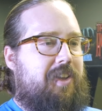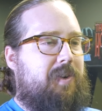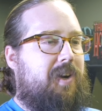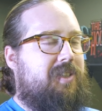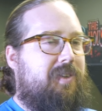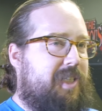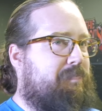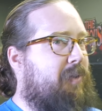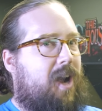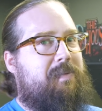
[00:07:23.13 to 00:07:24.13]
another walkthrough, it's
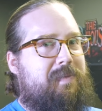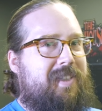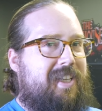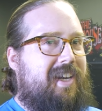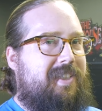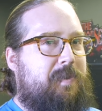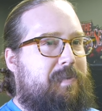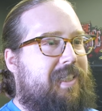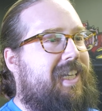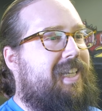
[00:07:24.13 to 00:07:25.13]
probably not a
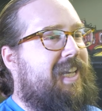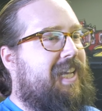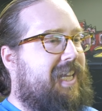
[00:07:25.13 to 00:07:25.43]
duplicate.